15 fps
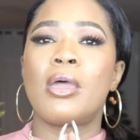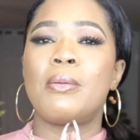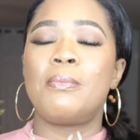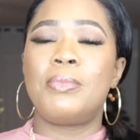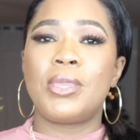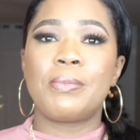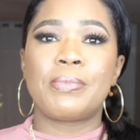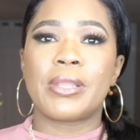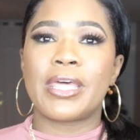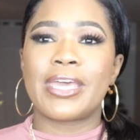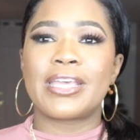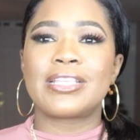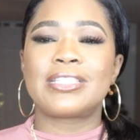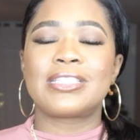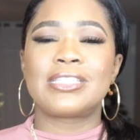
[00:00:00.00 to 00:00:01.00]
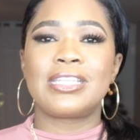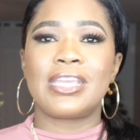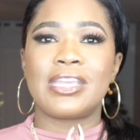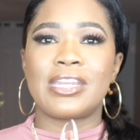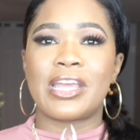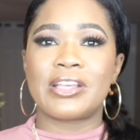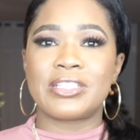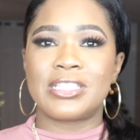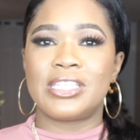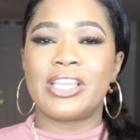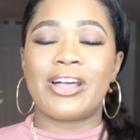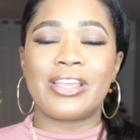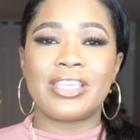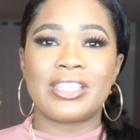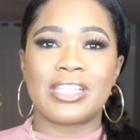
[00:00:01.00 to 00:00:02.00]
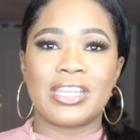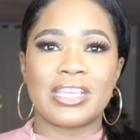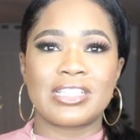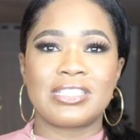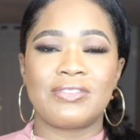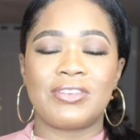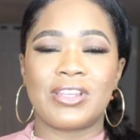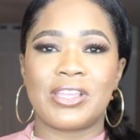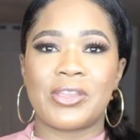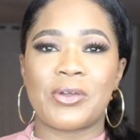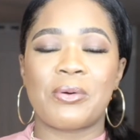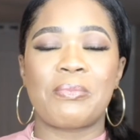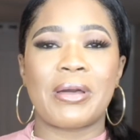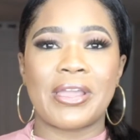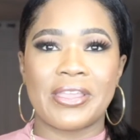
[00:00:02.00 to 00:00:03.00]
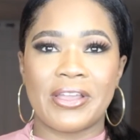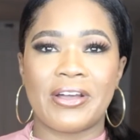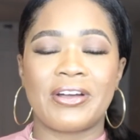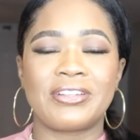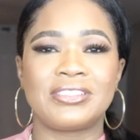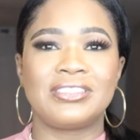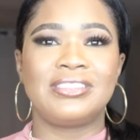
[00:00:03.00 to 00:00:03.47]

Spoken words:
be blessed, and I'll see y'all in the next video. Bye y'all.